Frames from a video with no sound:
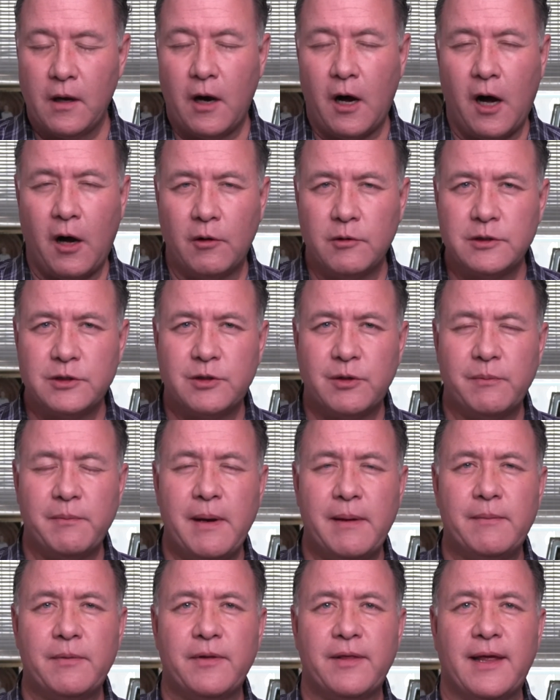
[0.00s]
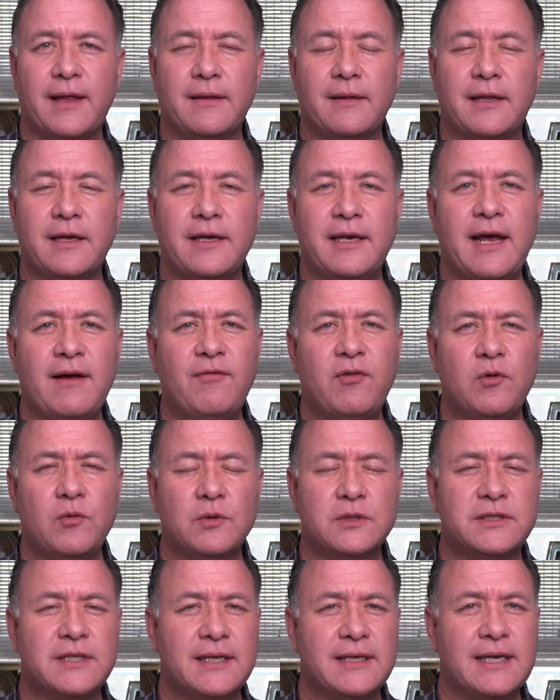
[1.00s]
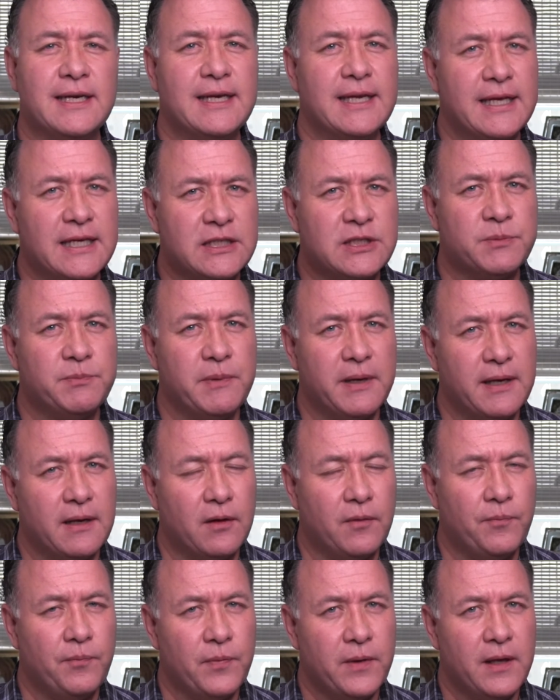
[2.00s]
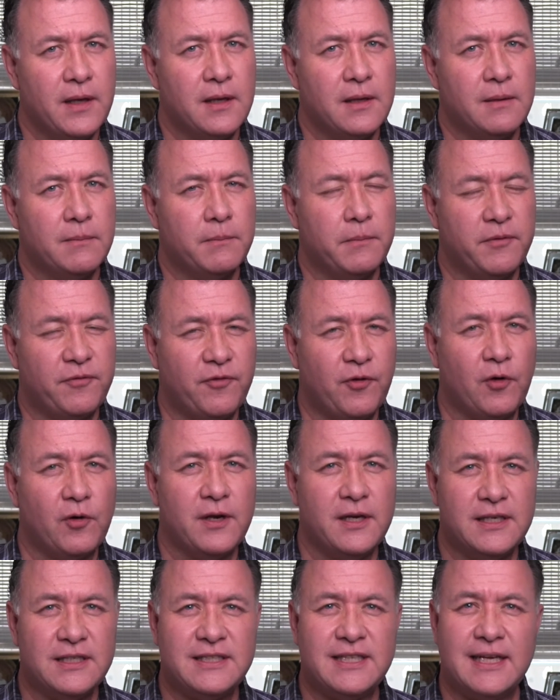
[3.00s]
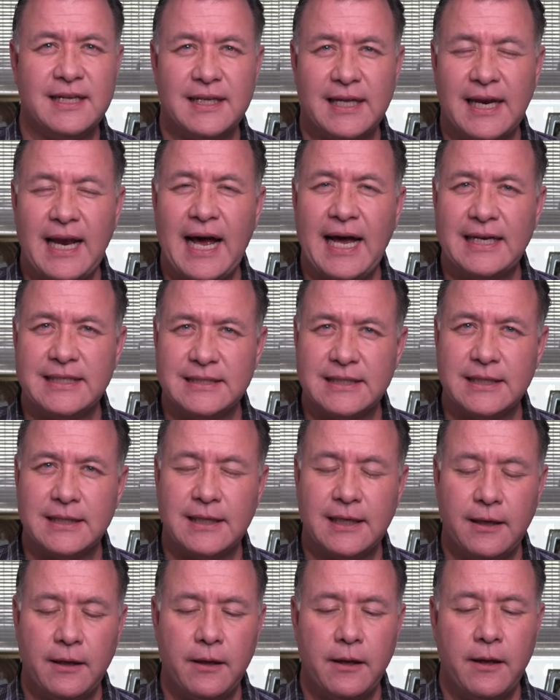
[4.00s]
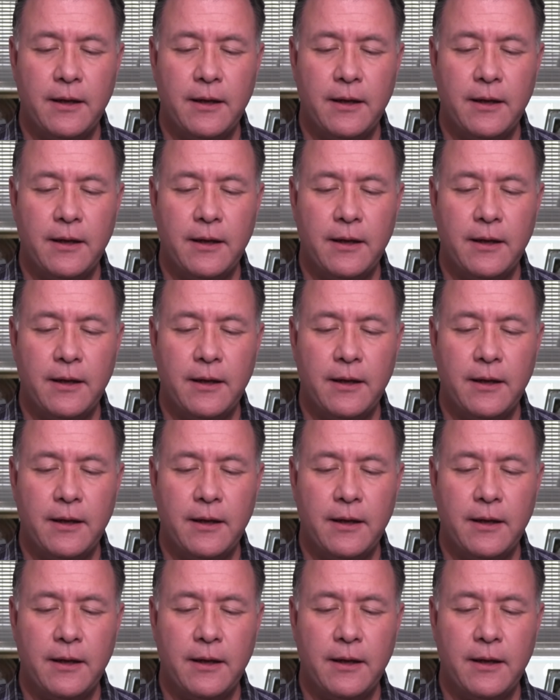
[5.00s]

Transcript: always remember that the devil will send an Ishmael before he sends an Isaac.